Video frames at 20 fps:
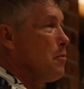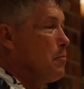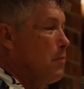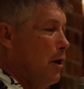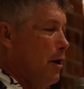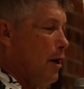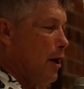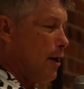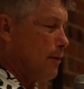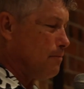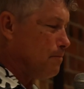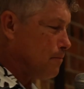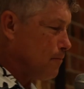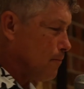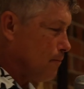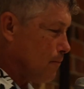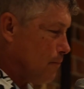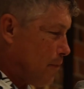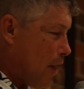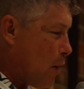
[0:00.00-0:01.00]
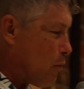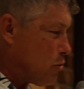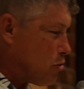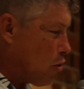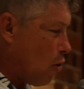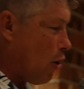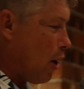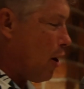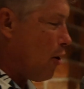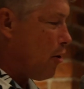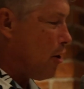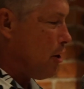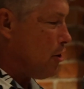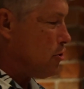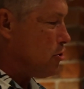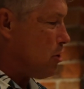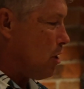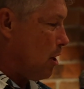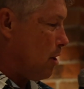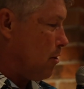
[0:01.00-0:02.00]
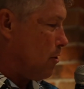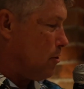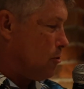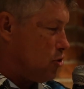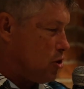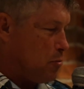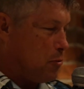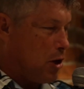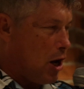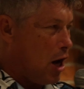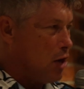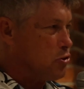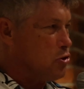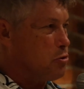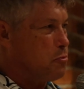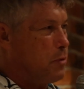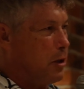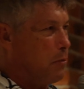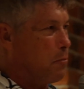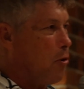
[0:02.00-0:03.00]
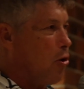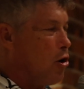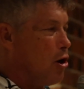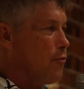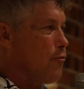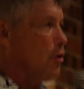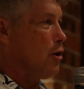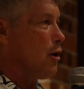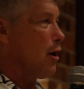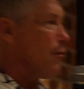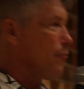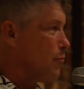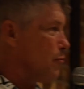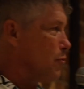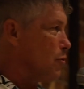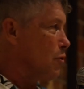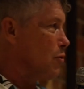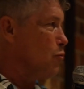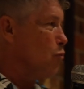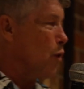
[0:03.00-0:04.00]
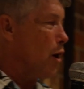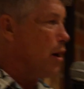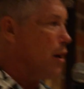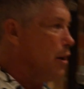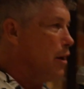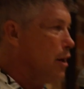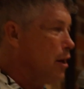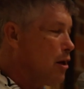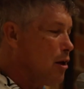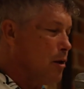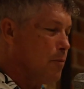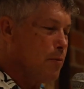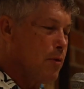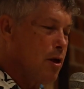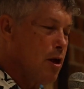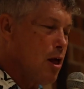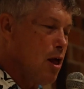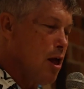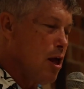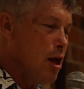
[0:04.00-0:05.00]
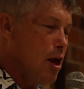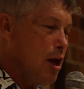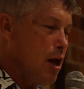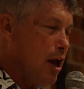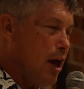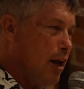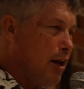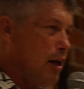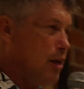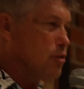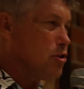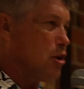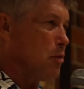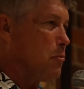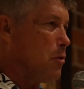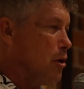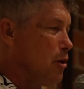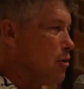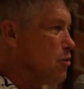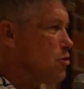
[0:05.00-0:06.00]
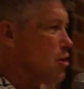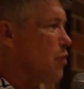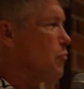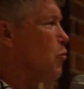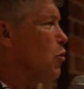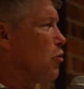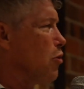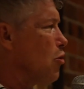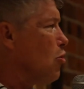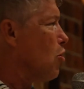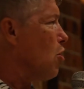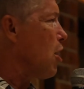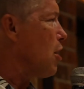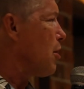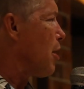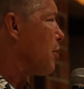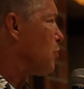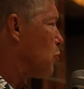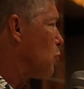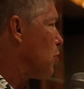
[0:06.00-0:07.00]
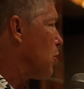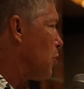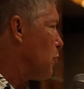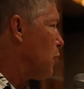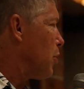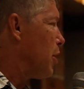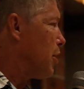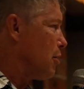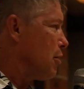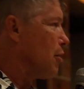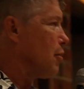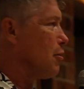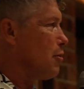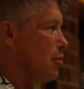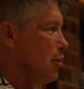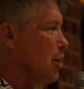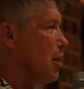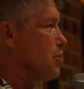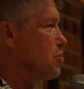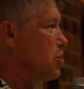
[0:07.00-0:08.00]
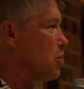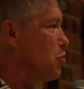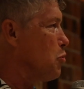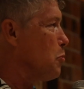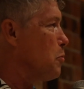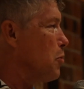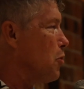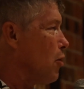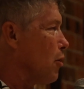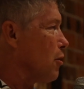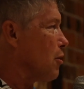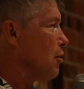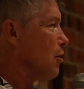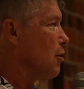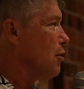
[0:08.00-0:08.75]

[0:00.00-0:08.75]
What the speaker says: But that was our heritage, and Jim Cox was a big part of it, and I ran into him. And he sent me, he said, well, you know, I like to really read it. Can I send you a book?